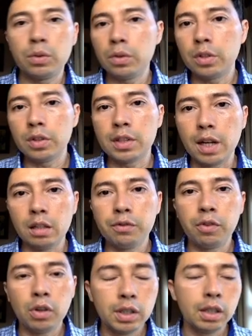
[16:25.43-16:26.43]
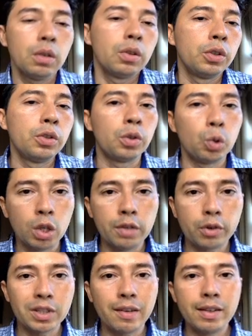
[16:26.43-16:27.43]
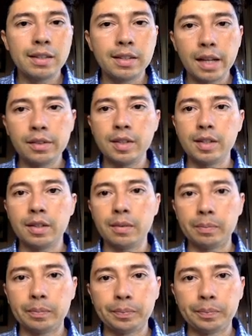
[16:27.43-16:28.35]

to your sales funnel or your 24/7 sales system.